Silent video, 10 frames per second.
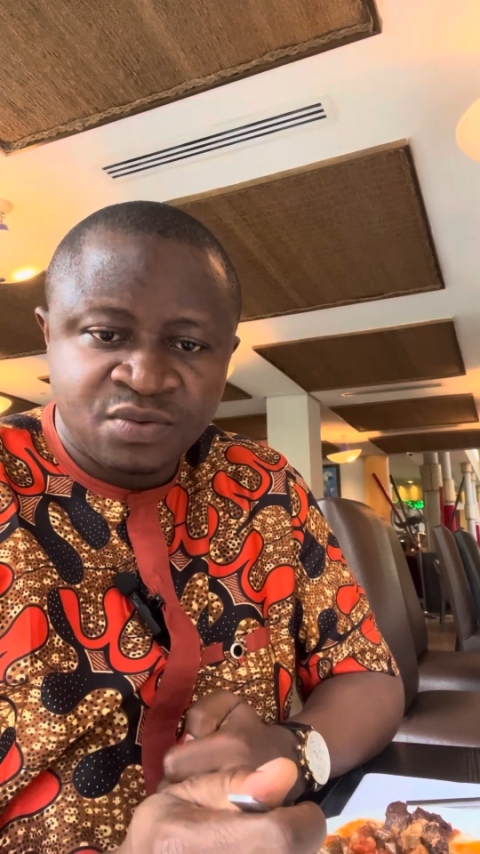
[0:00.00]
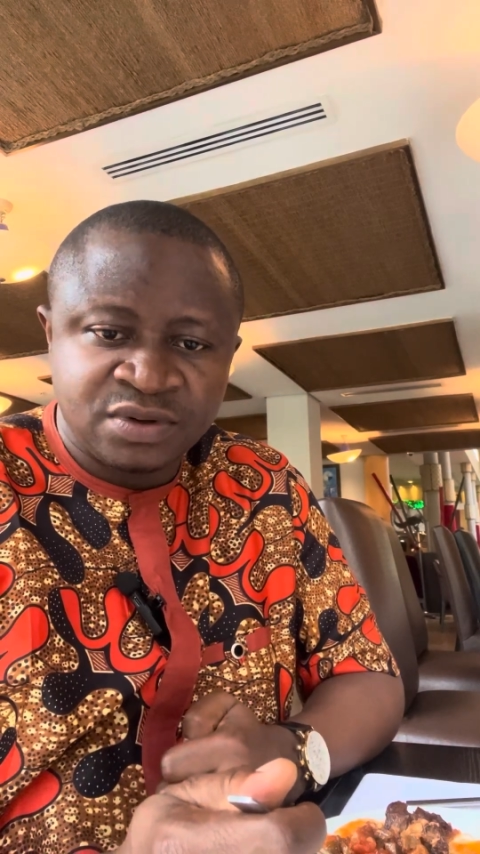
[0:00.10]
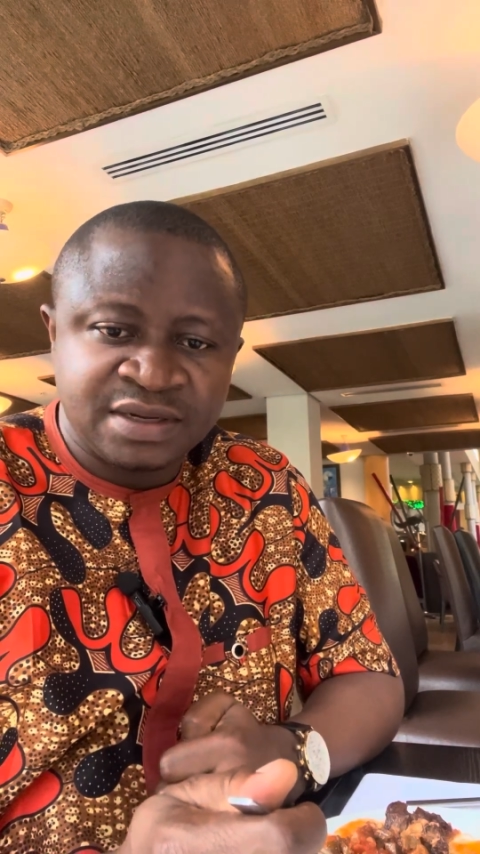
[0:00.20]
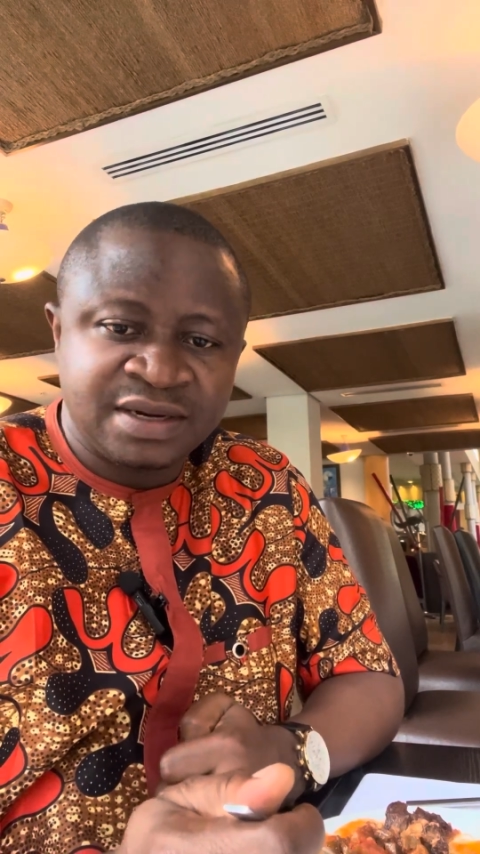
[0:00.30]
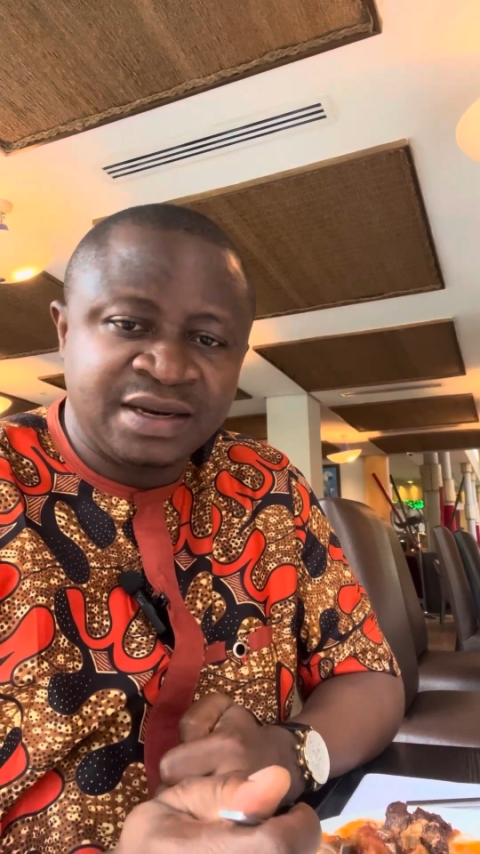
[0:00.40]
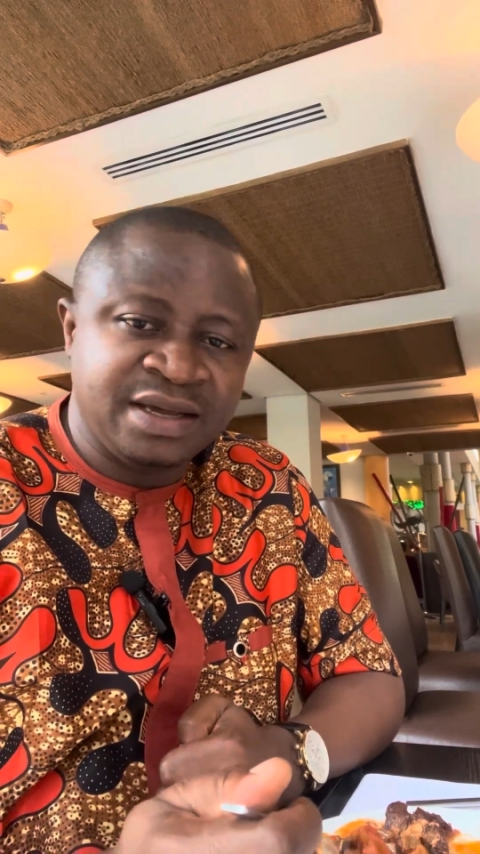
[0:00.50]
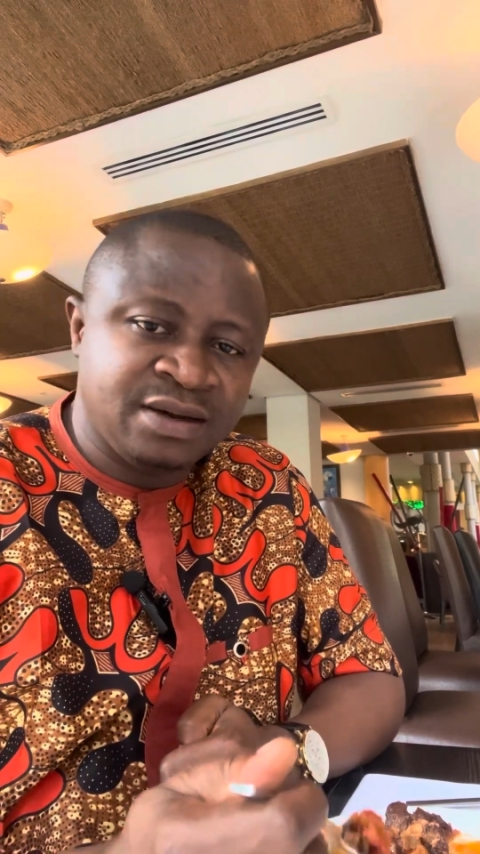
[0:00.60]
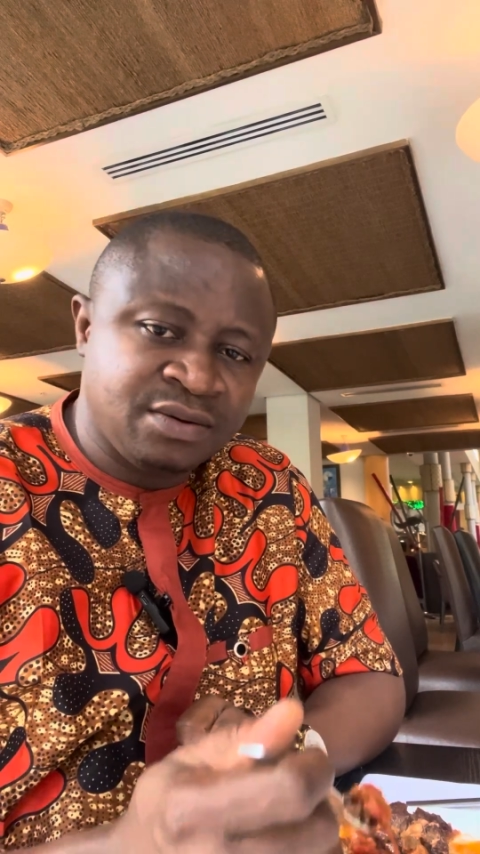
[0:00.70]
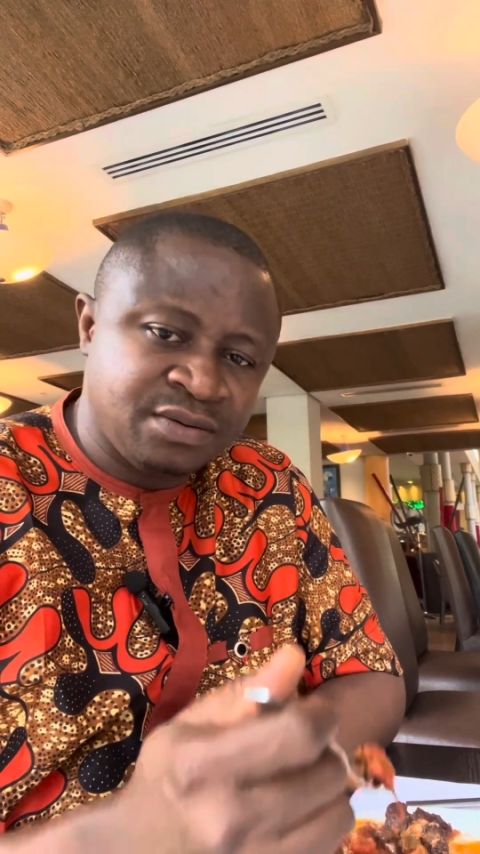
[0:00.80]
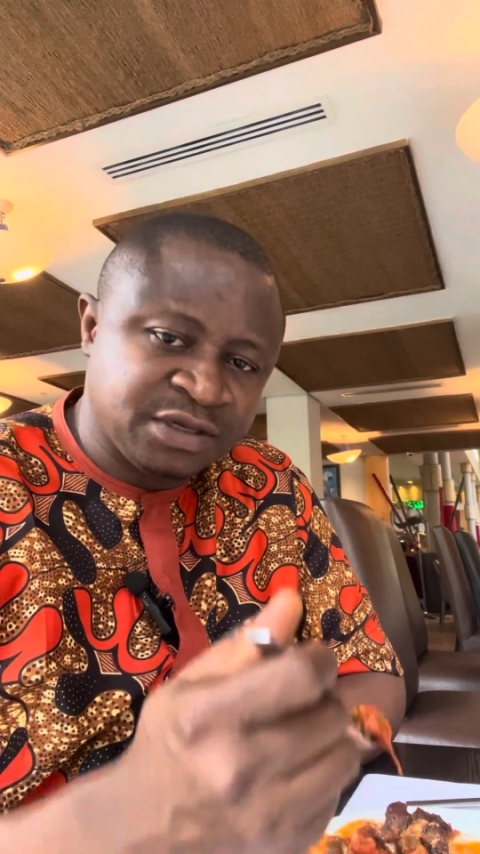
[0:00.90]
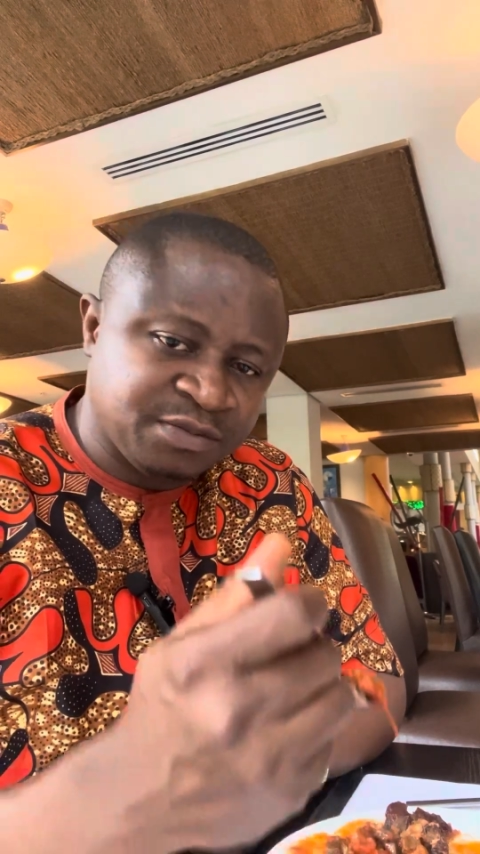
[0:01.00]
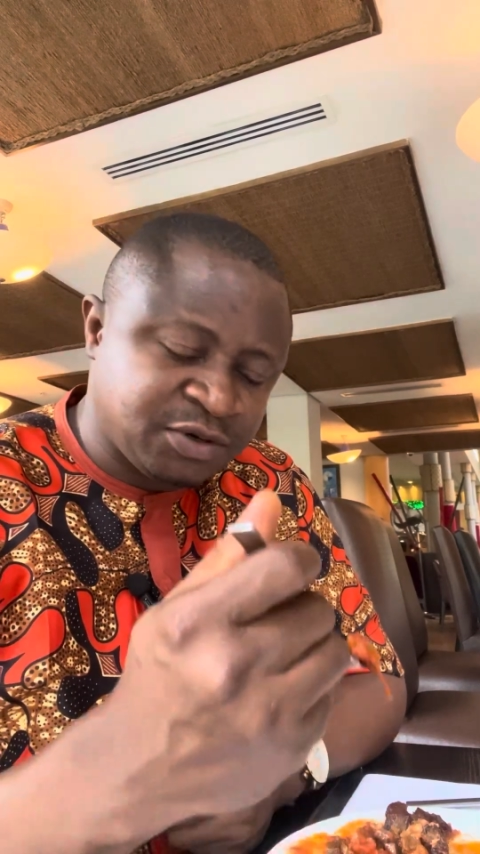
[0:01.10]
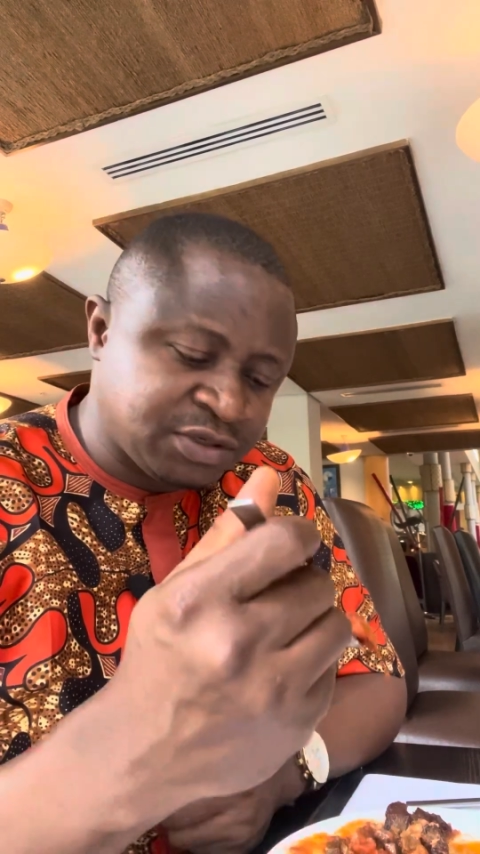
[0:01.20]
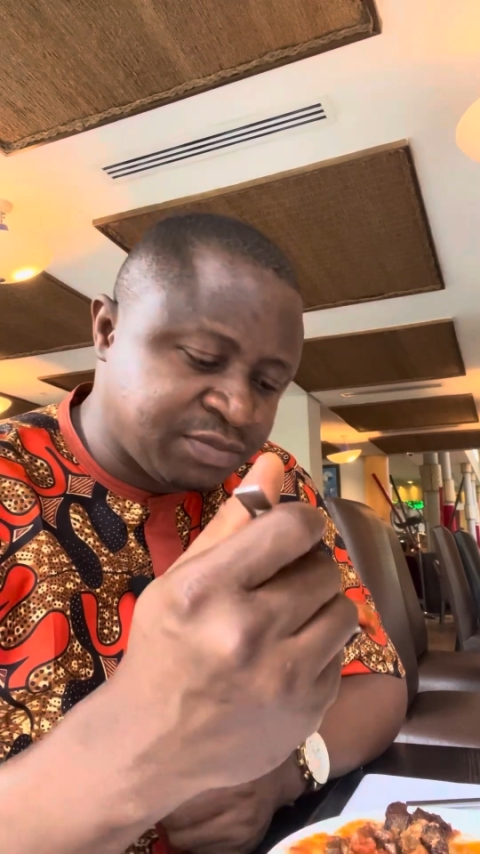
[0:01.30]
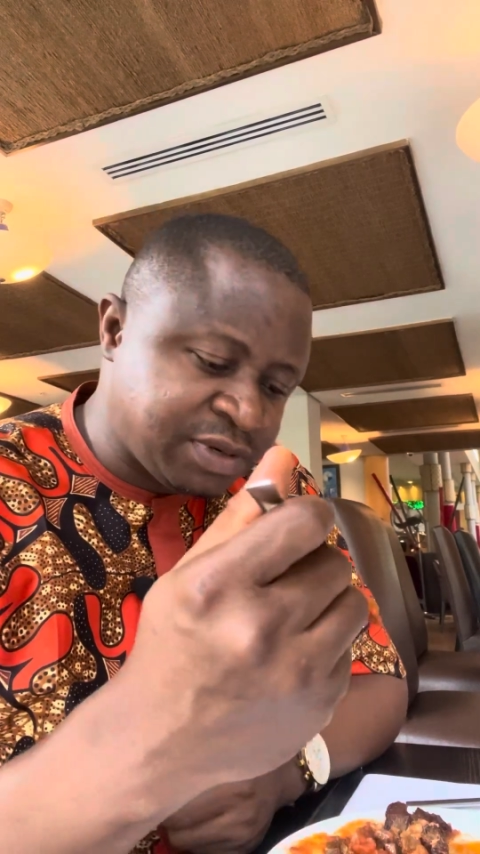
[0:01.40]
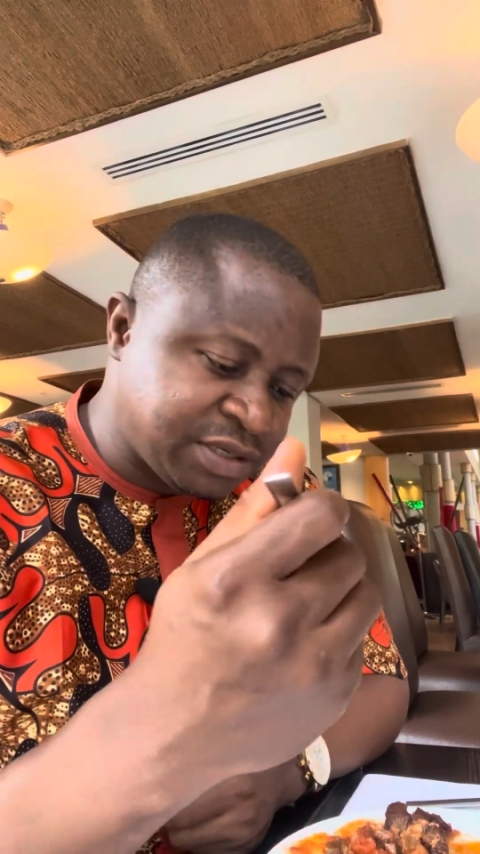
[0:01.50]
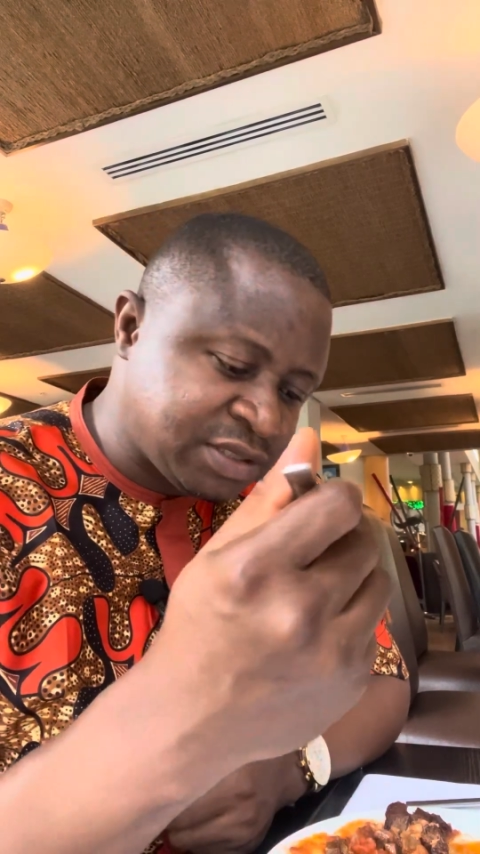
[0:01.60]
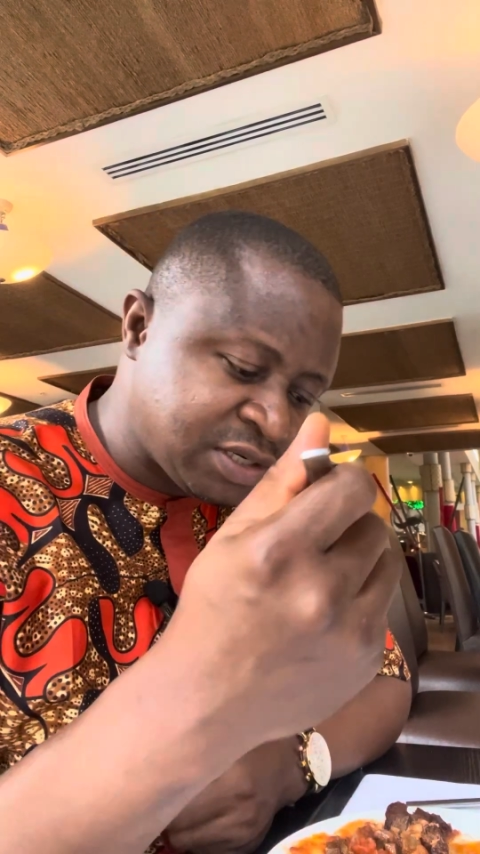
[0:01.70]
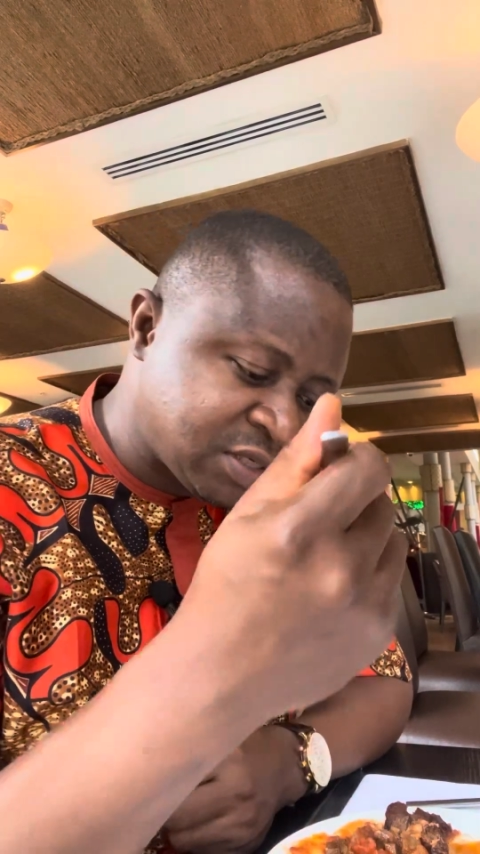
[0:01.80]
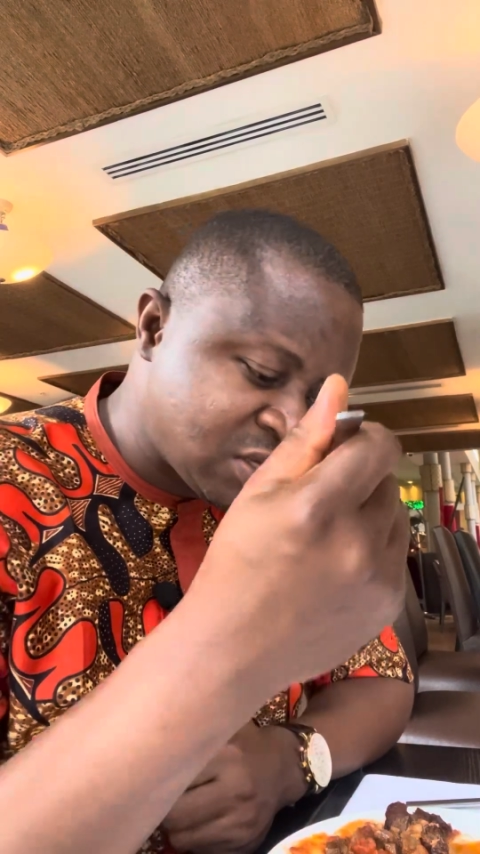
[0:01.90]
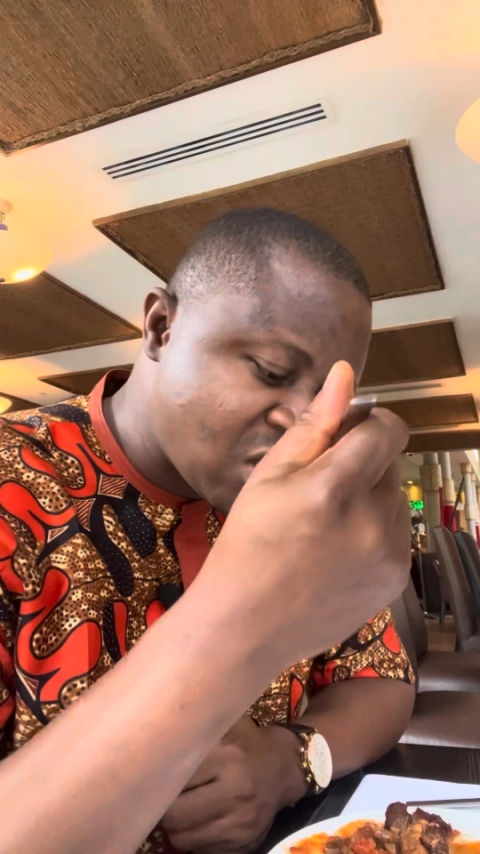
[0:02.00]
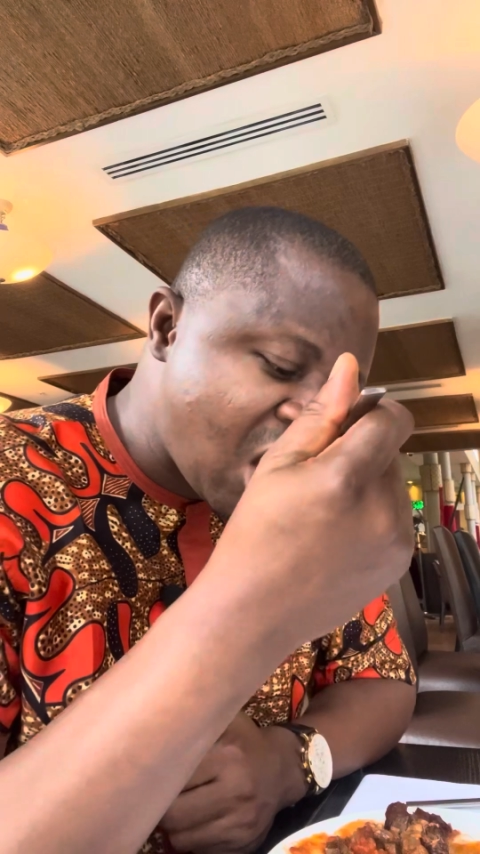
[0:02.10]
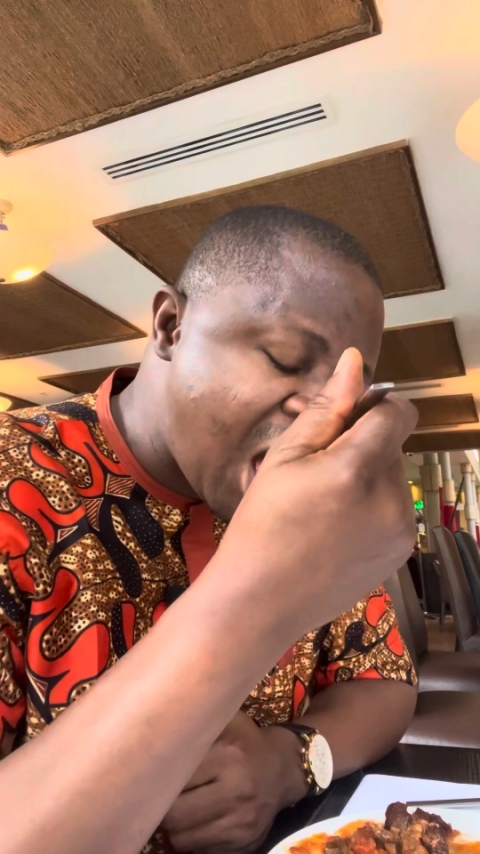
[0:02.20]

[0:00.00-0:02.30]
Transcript: What are the legal responsibilities?